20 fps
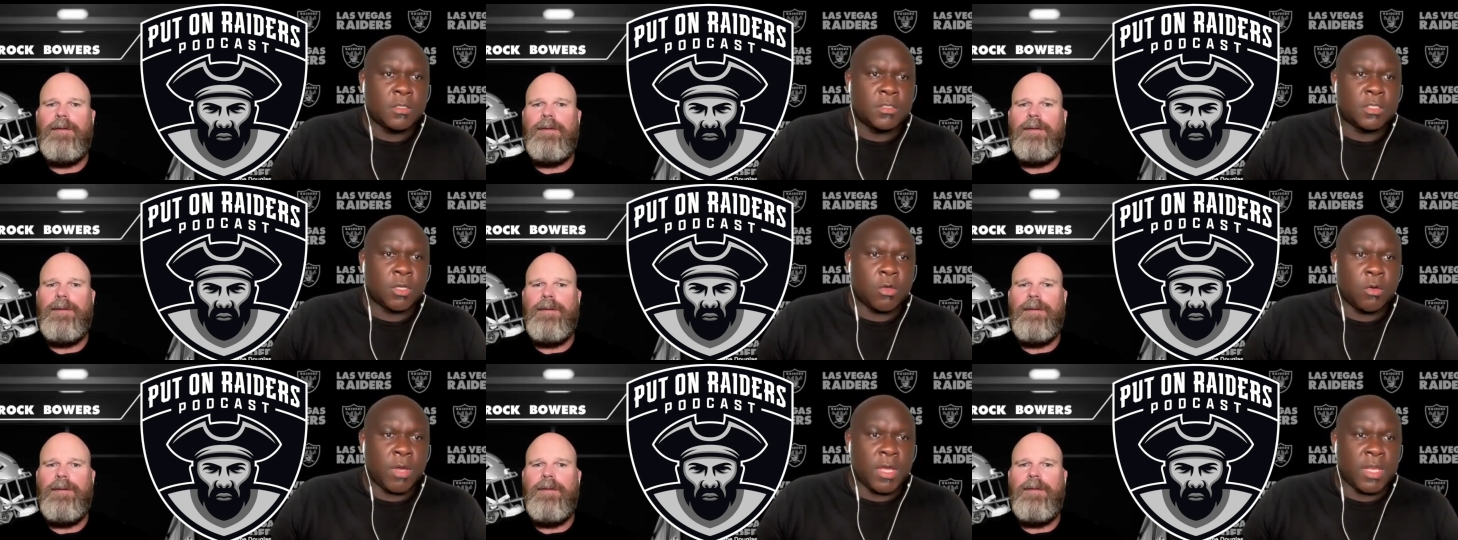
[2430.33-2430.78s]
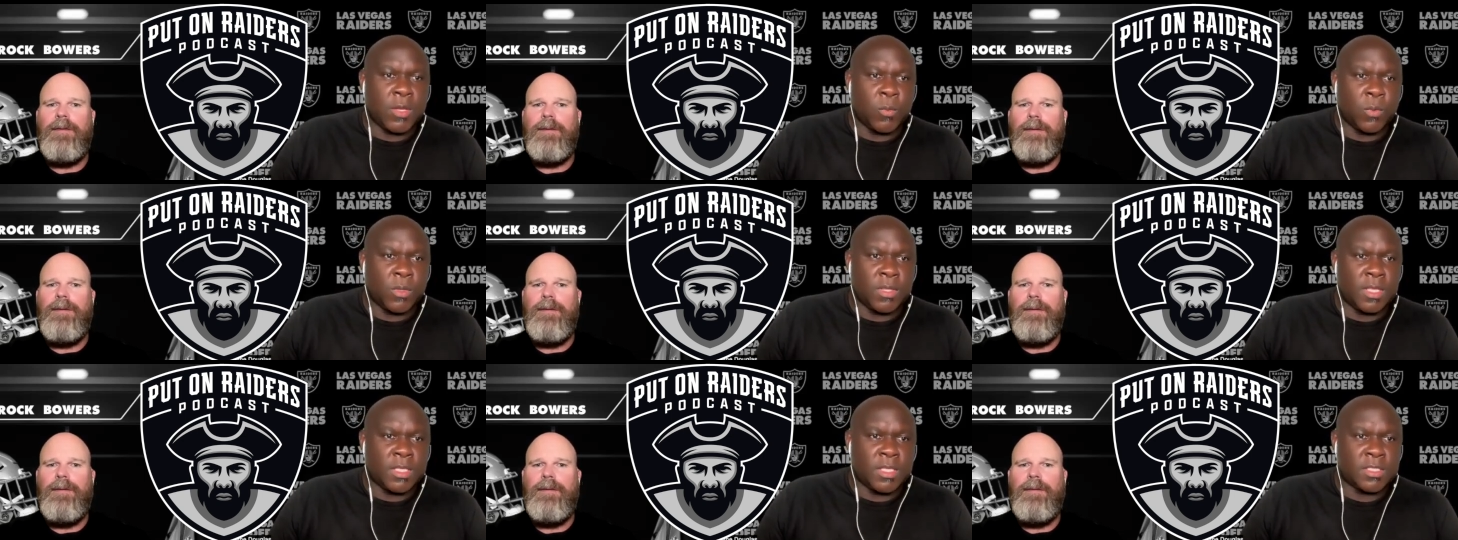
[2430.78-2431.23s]
Speaker 1: to go ahead and
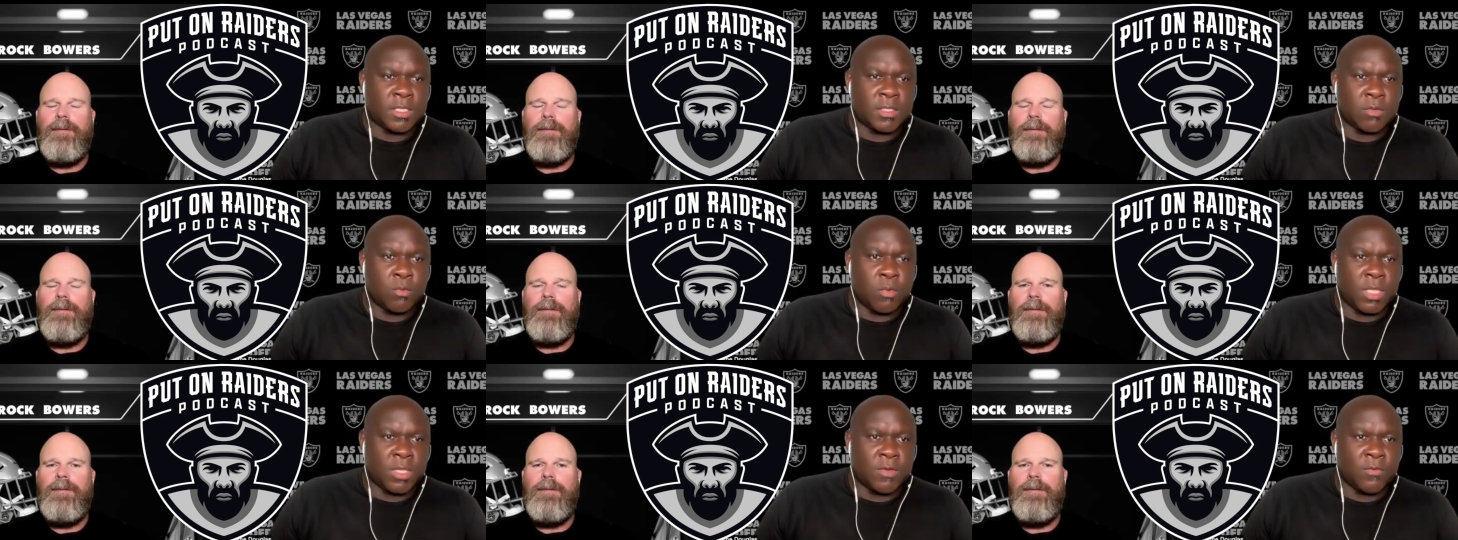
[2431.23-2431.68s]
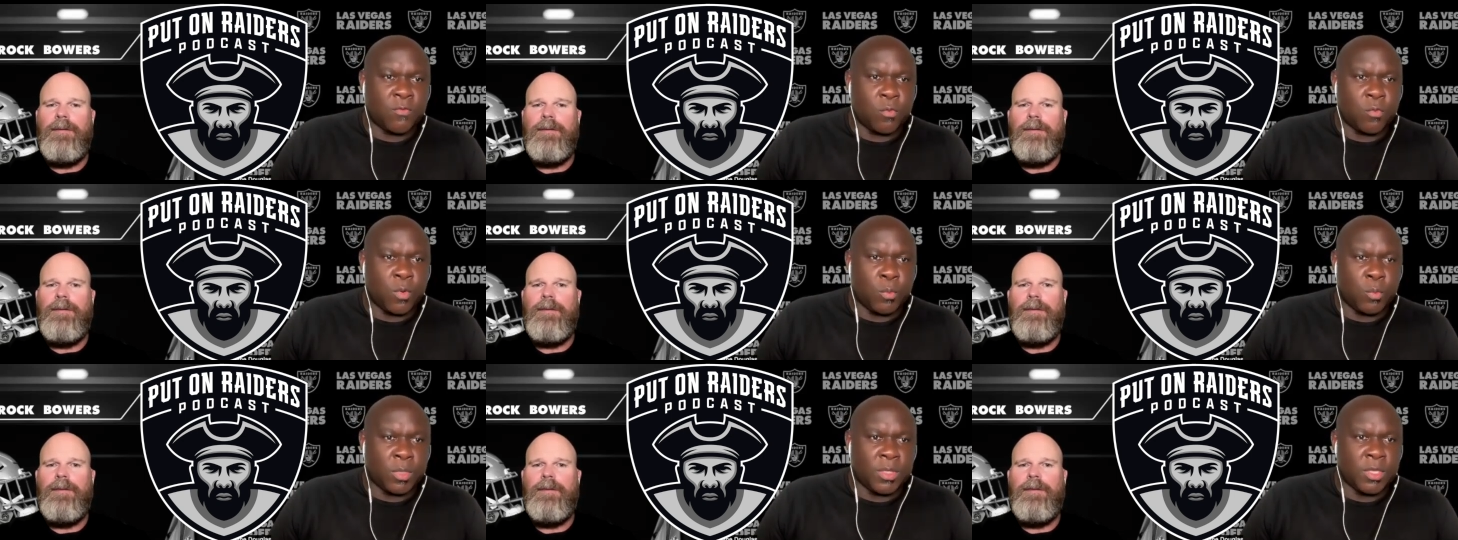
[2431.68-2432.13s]
win this. To win the
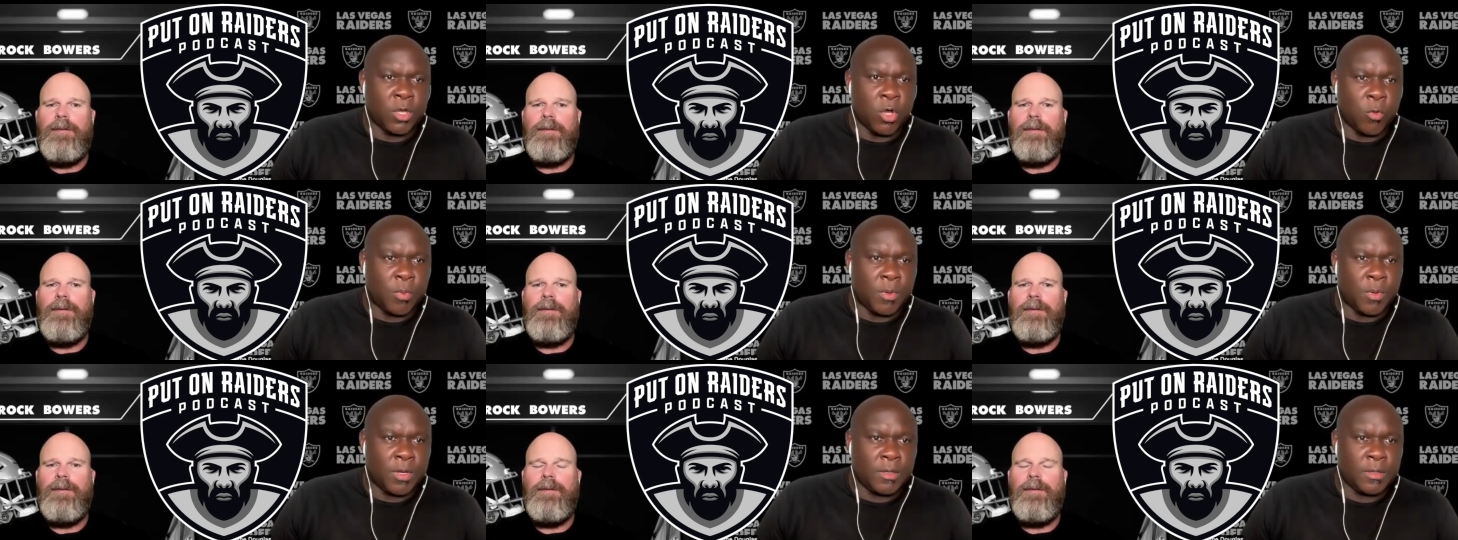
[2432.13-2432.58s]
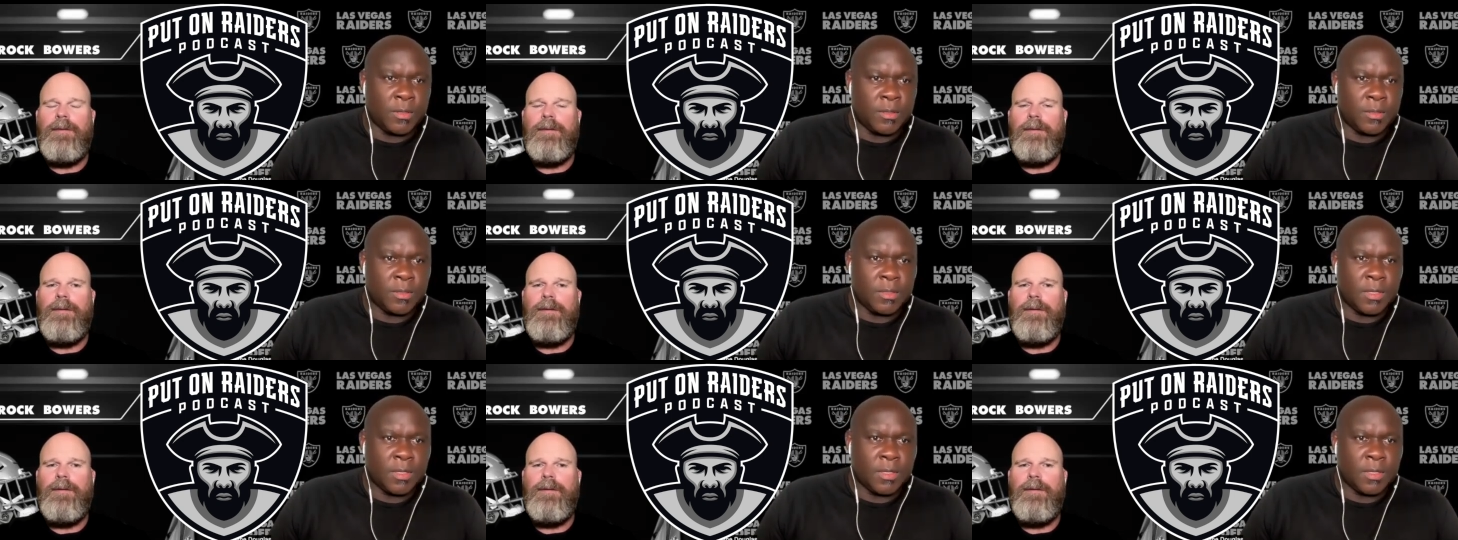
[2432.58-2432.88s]
win the opener.